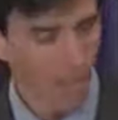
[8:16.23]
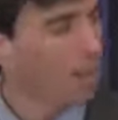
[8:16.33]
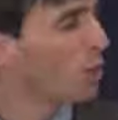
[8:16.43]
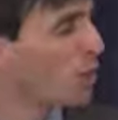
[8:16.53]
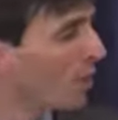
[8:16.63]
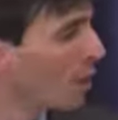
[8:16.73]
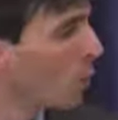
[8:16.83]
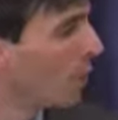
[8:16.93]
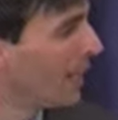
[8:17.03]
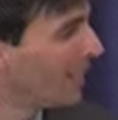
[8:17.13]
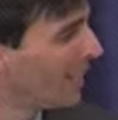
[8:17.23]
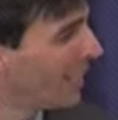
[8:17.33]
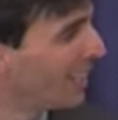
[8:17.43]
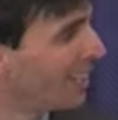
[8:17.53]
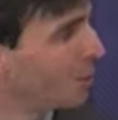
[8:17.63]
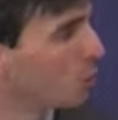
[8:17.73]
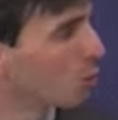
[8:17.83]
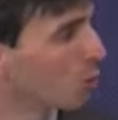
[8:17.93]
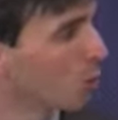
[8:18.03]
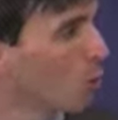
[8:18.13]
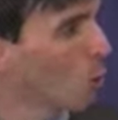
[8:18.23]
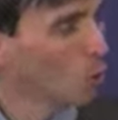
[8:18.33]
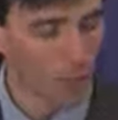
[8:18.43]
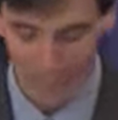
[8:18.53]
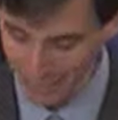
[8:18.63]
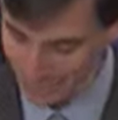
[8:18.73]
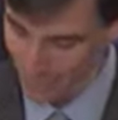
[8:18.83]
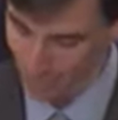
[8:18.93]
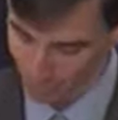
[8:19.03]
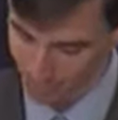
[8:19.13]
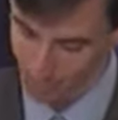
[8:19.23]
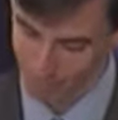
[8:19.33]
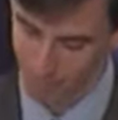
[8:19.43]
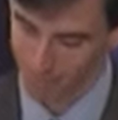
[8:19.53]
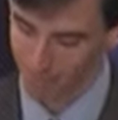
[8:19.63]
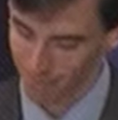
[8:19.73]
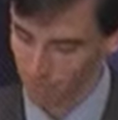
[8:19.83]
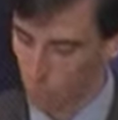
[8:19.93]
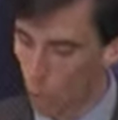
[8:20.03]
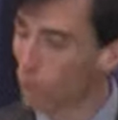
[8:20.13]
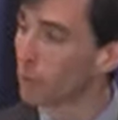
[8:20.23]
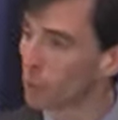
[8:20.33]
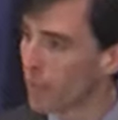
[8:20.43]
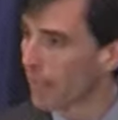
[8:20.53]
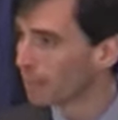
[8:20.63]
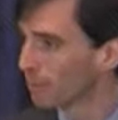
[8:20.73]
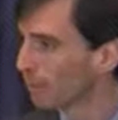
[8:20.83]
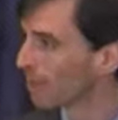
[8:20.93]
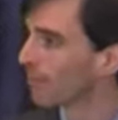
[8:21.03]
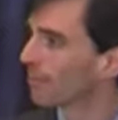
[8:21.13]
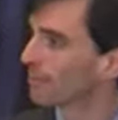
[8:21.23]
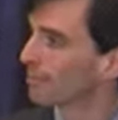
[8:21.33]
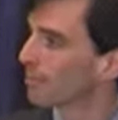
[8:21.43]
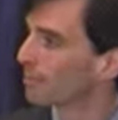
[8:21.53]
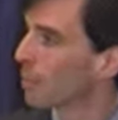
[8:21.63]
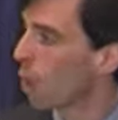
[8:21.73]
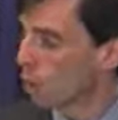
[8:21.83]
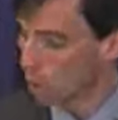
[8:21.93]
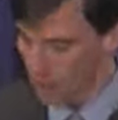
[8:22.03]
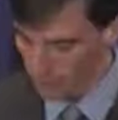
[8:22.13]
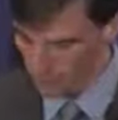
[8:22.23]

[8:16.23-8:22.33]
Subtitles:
Everything we need is already here. Water and rail, home